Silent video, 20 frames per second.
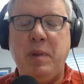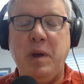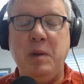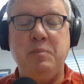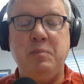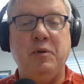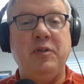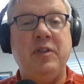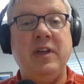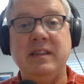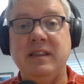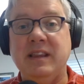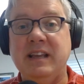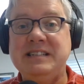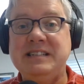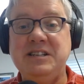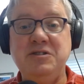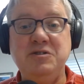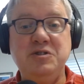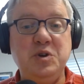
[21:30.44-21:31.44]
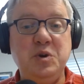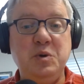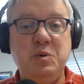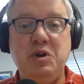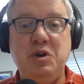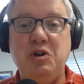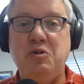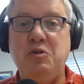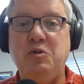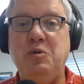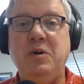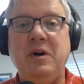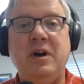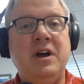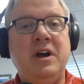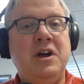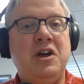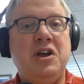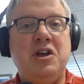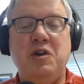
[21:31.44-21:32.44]
people that listen to you.
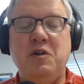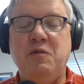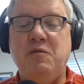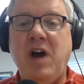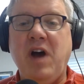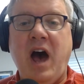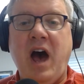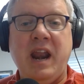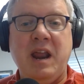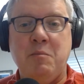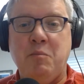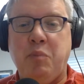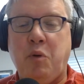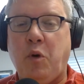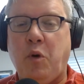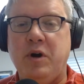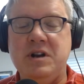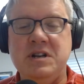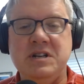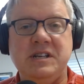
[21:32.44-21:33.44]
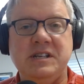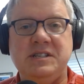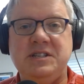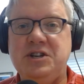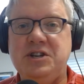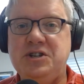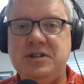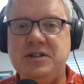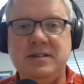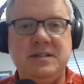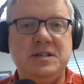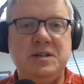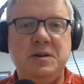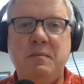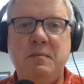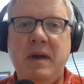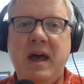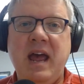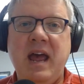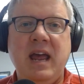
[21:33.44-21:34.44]
You've got important decisions to
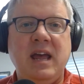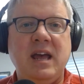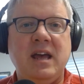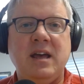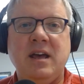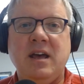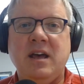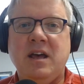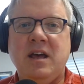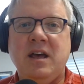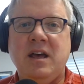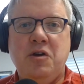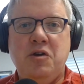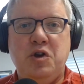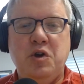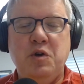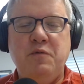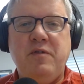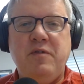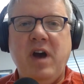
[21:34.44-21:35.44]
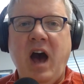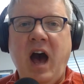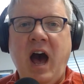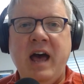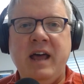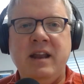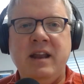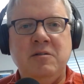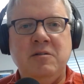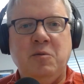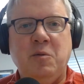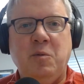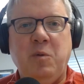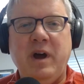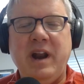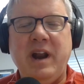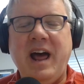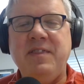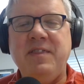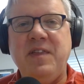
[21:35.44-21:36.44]
make. You've got
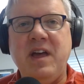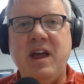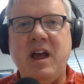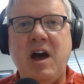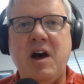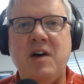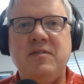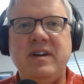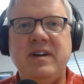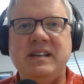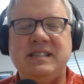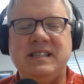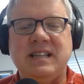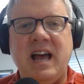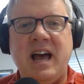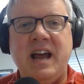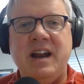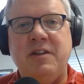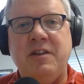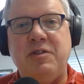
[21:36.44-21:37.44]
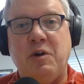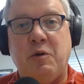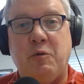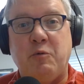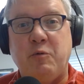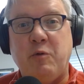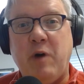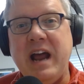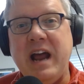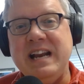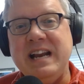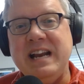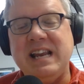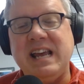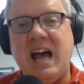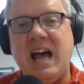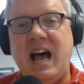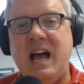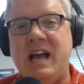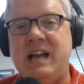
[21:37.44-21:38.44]
what I think of as kind of the right
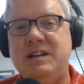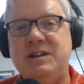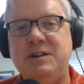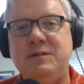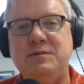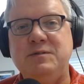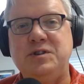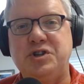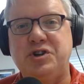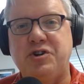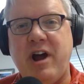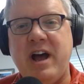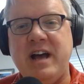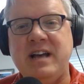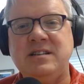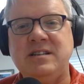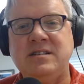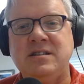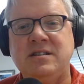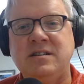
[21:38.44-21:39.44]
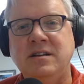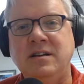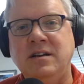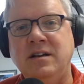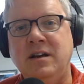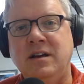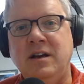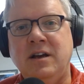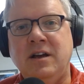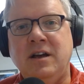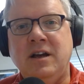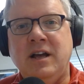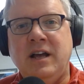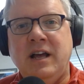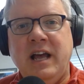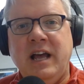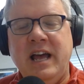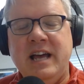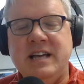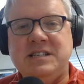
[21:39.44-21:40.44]
kind of stress.
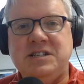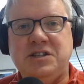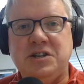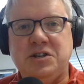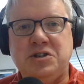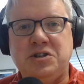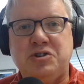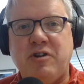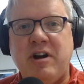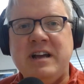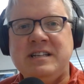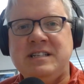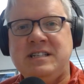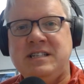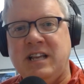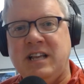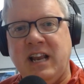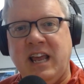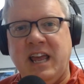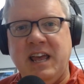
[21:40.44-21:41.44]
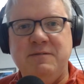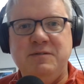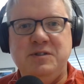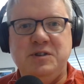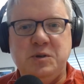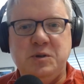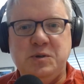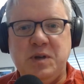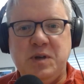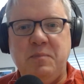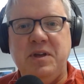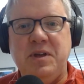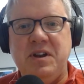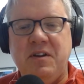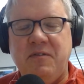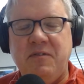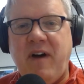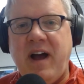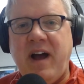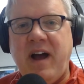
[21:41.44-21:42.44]
It's the stress that gives you something
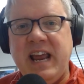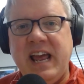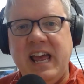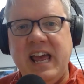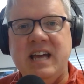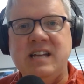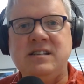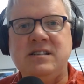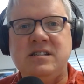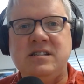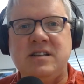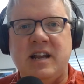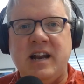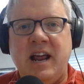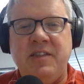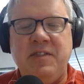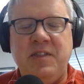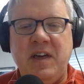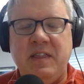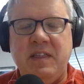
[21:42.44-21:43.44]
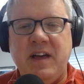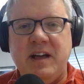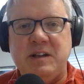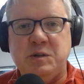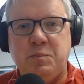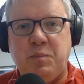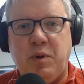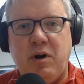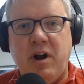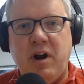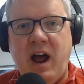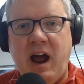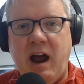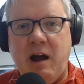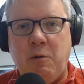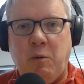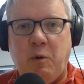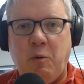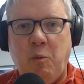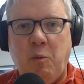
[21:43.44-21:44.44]
to fight against. And I think that's part of
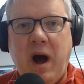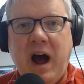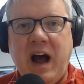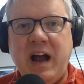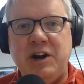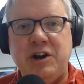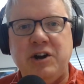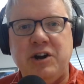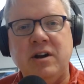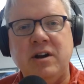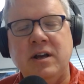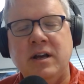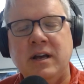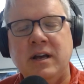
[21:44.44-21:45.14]
how we're wired.